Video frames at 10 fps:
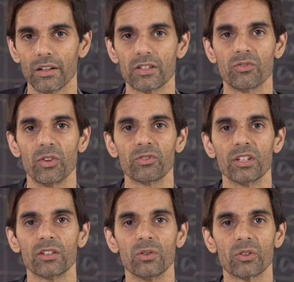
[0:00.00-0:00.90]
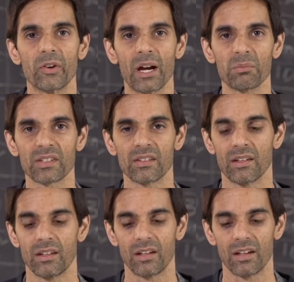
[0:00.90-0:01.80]
It's 52 grams
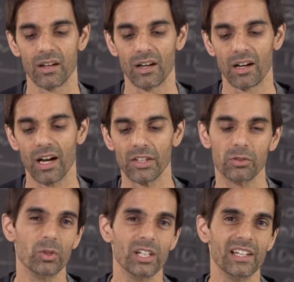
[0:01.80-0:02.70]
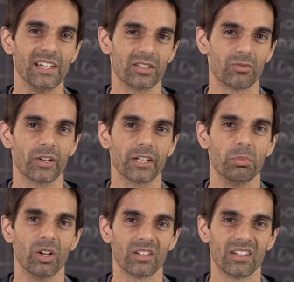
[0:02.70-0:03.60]
and it really is very
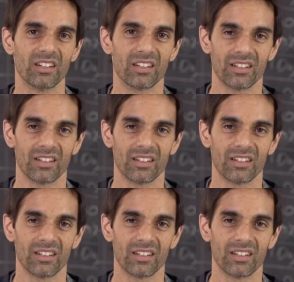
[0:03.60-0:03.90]
bulky.